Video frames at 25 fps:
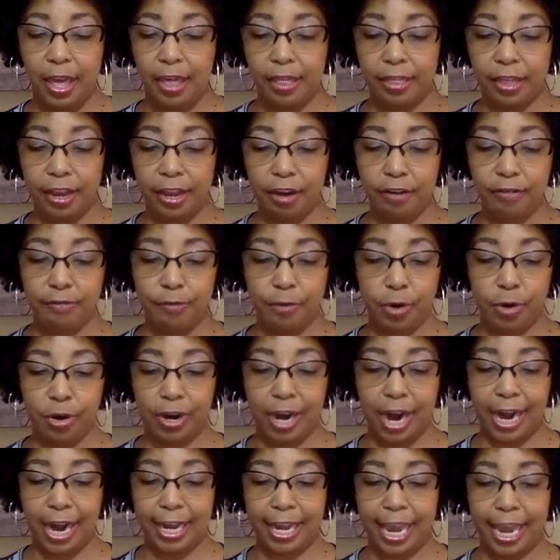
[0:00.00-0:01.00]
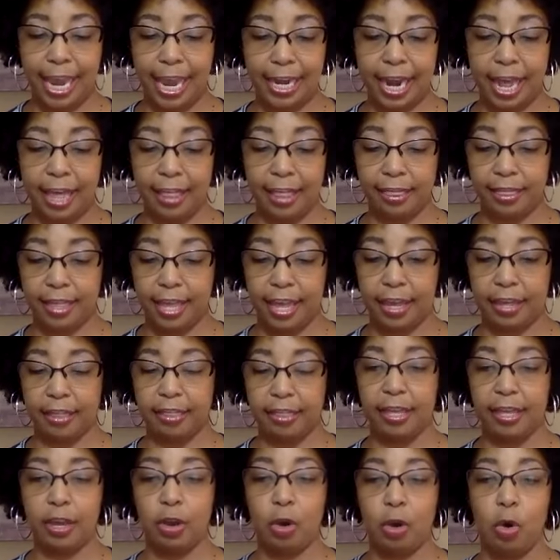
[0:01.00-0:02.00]
Therefore, I cannot think
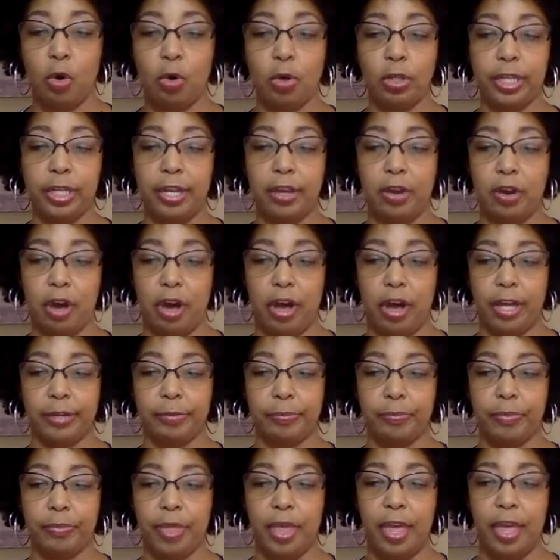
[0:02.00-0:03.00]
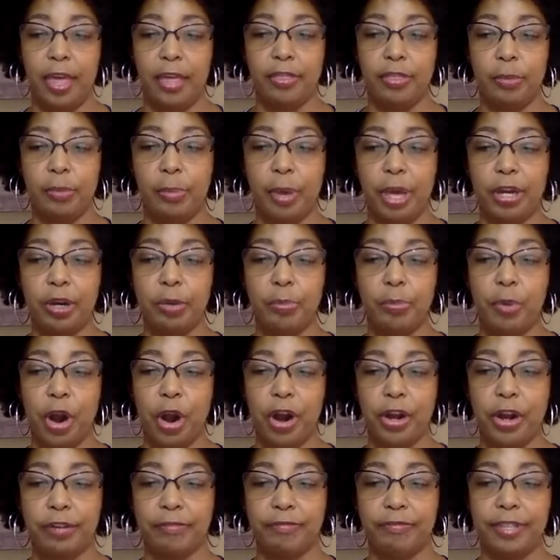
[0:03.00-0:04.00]
thee wholly gone. The better
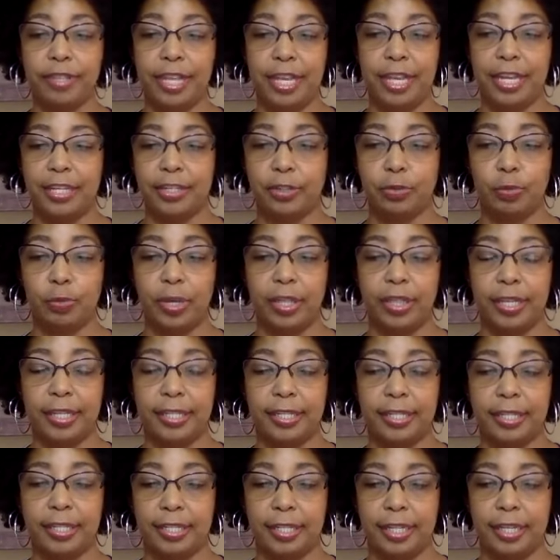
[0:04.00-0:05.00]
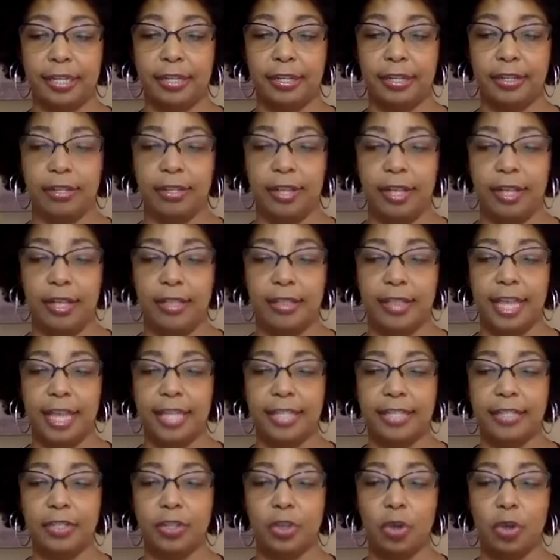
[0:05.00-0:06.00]
part of thee is with us still. Thy
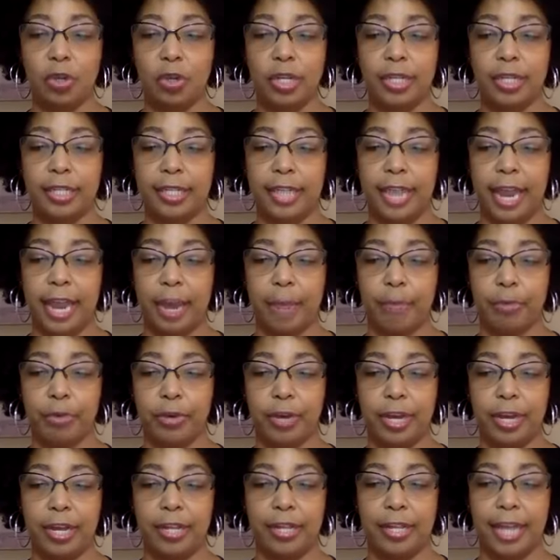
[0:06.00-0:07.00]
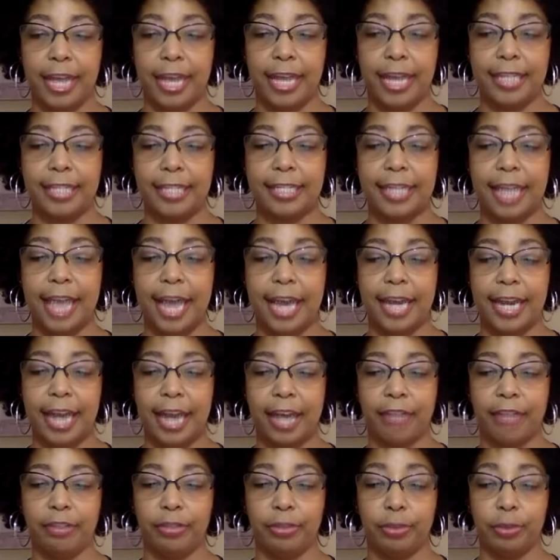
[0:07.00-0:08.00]
soul its hampering clay aside
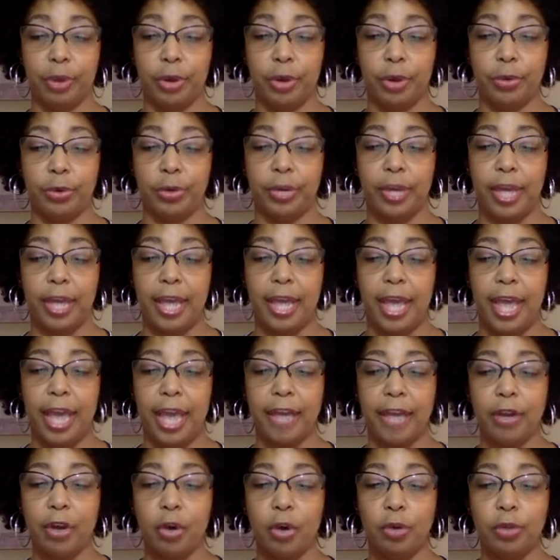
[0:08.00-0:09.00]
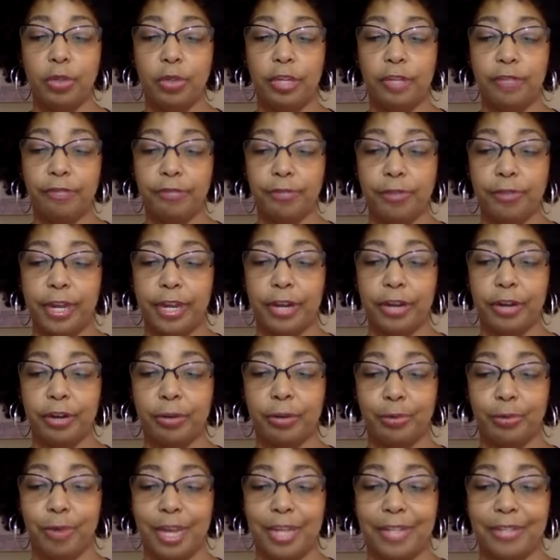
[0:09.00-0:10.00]
hath thrown, and only freer
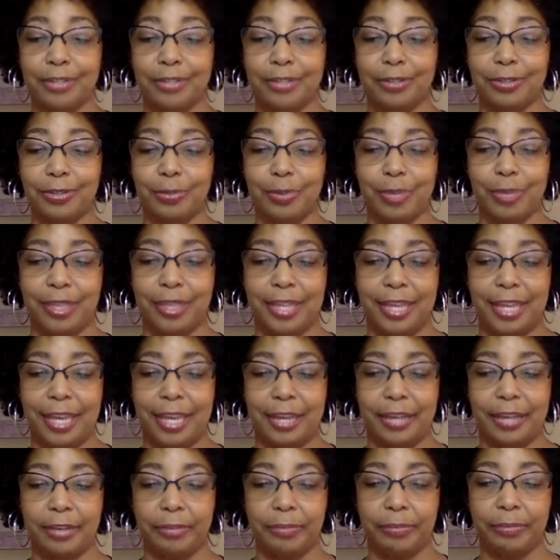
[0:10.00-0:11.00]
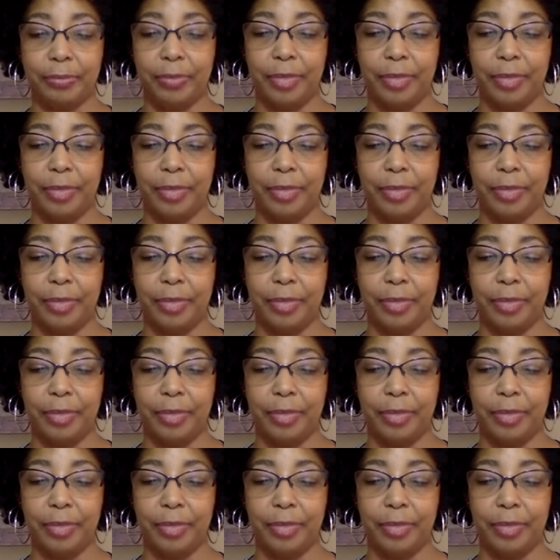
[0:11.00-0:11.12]
wrestles with the ill.